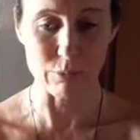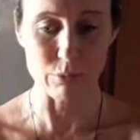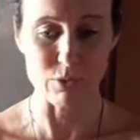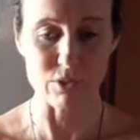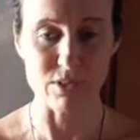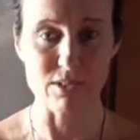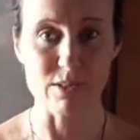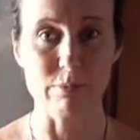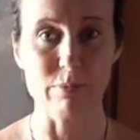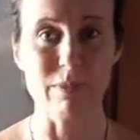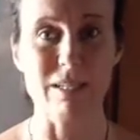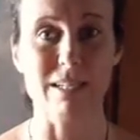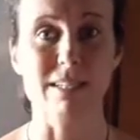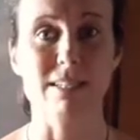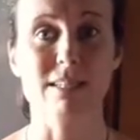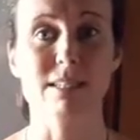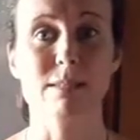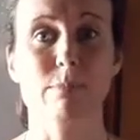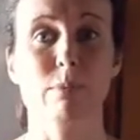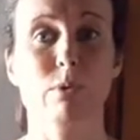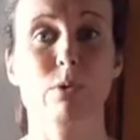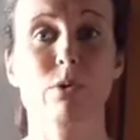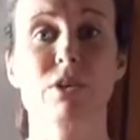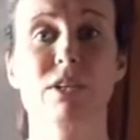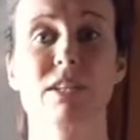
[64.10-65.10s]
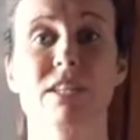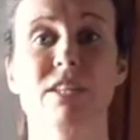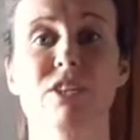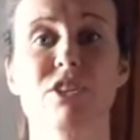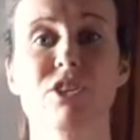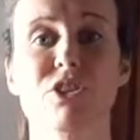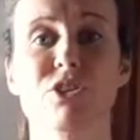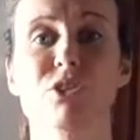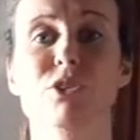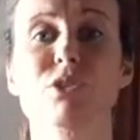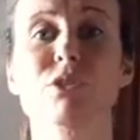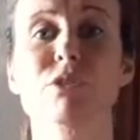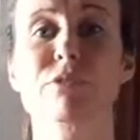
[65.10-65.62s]
will also be exploring the
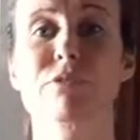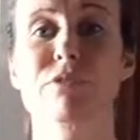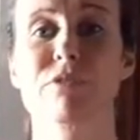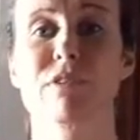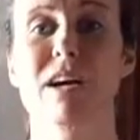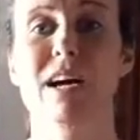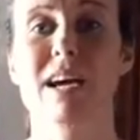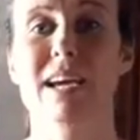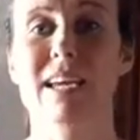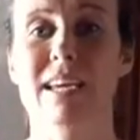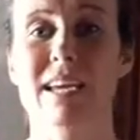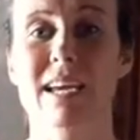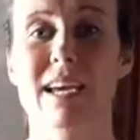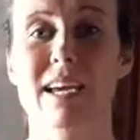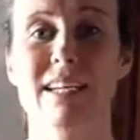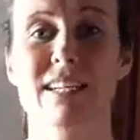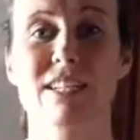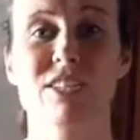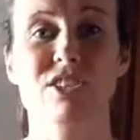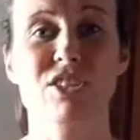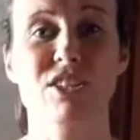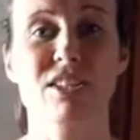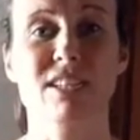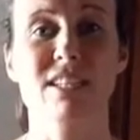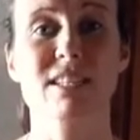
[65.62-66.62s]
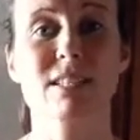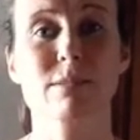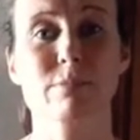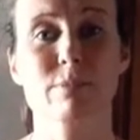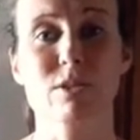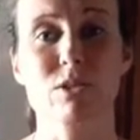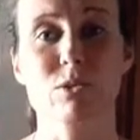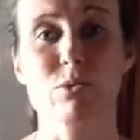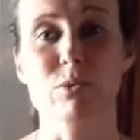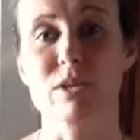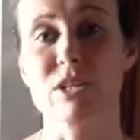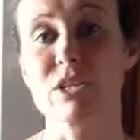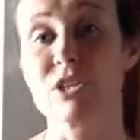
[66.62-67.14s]
unifying energies
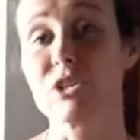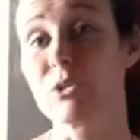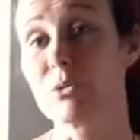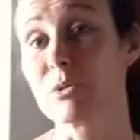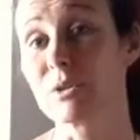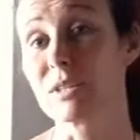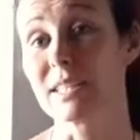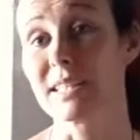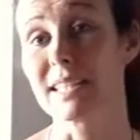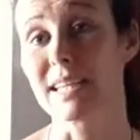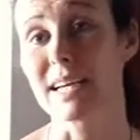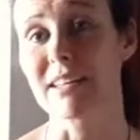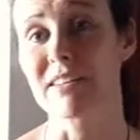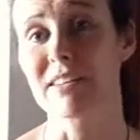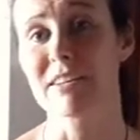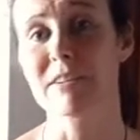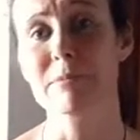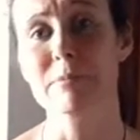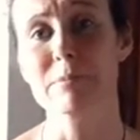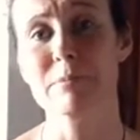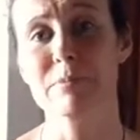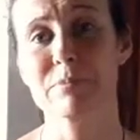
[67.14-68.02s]
between you and the other.